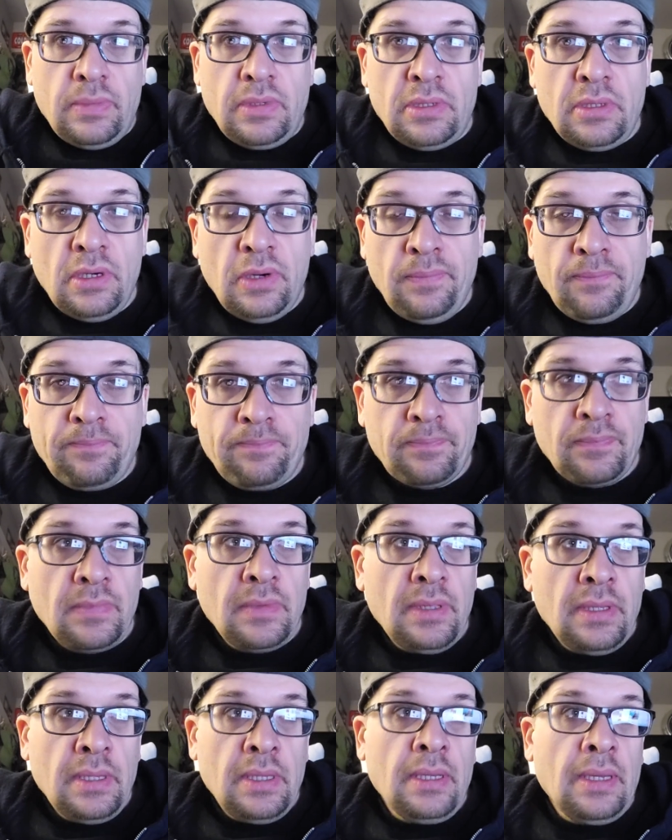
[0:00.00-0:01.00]
You know,
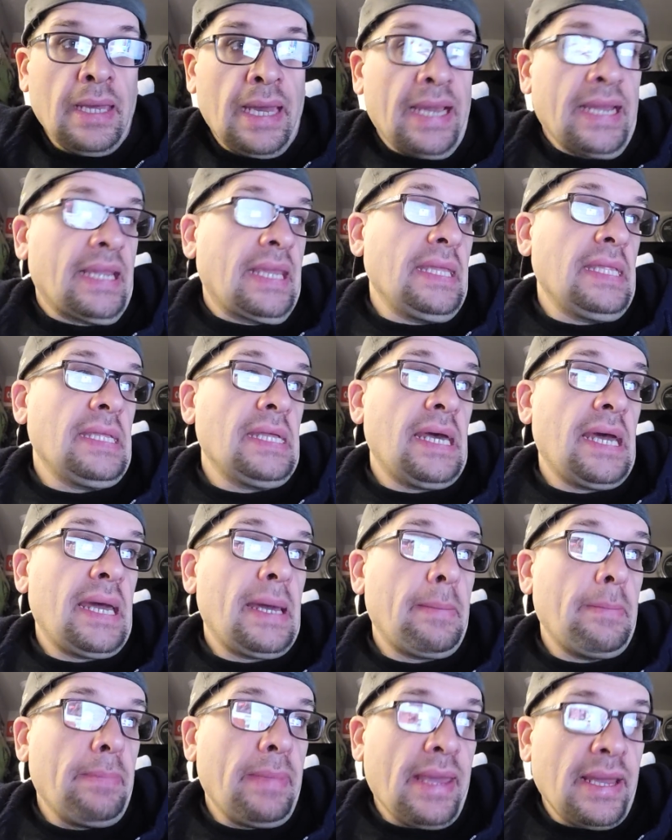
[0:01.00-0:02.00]
I
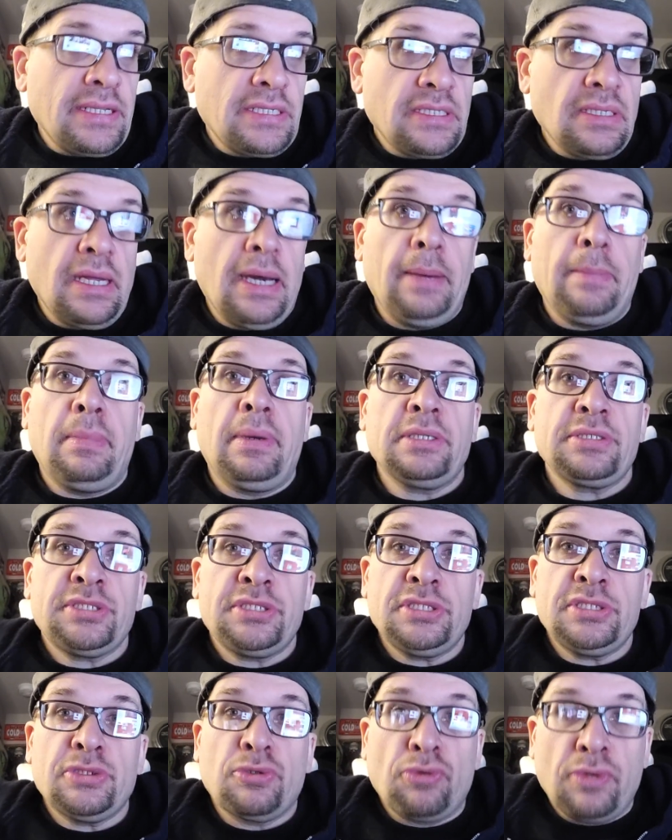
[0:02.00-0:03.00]
cannot imagine how much
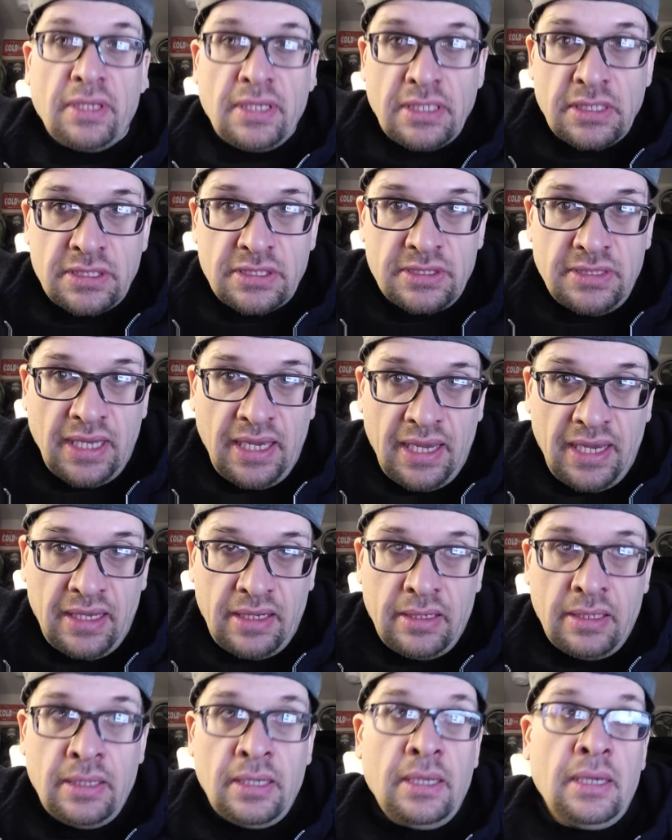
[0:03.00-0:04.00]
is
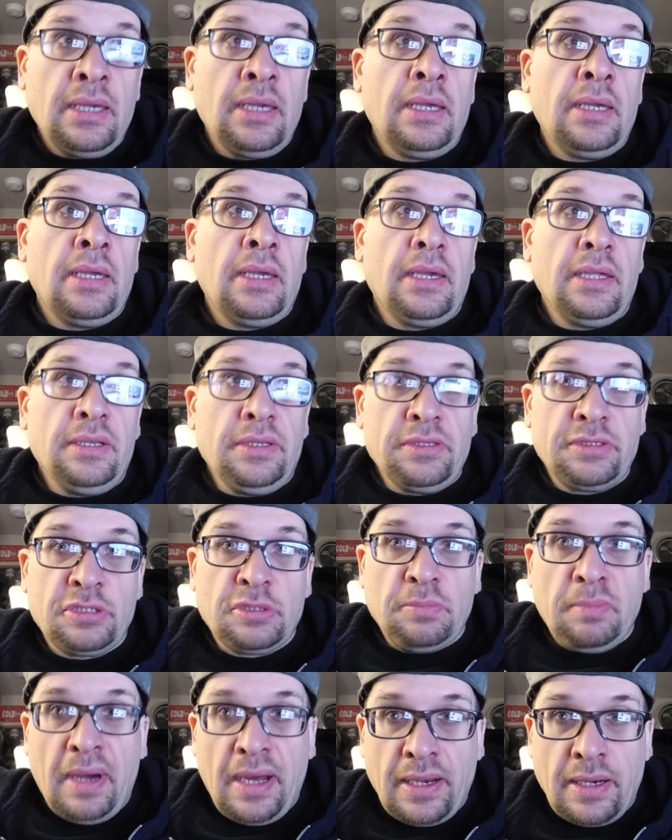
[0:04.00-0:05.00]
ringside in
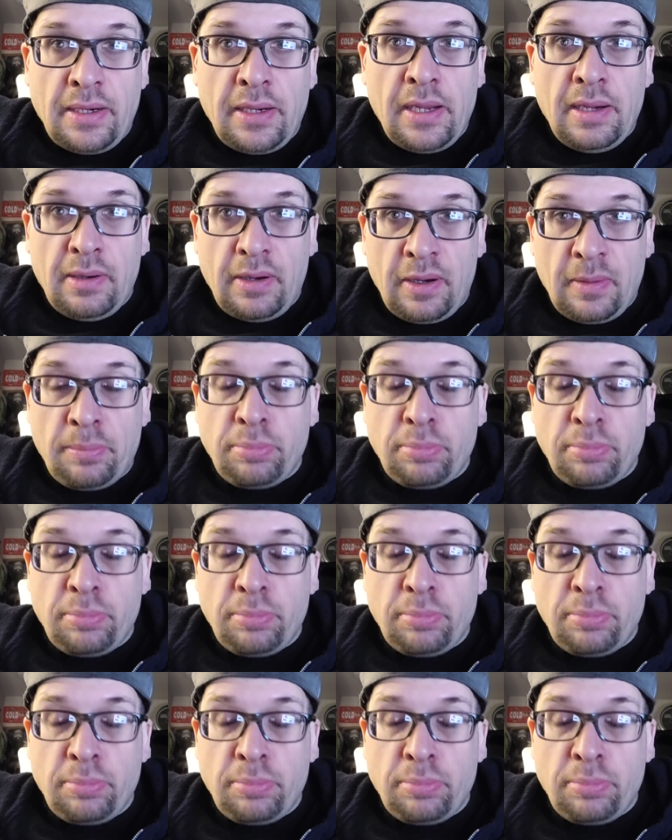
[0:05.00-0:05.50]
this modern era.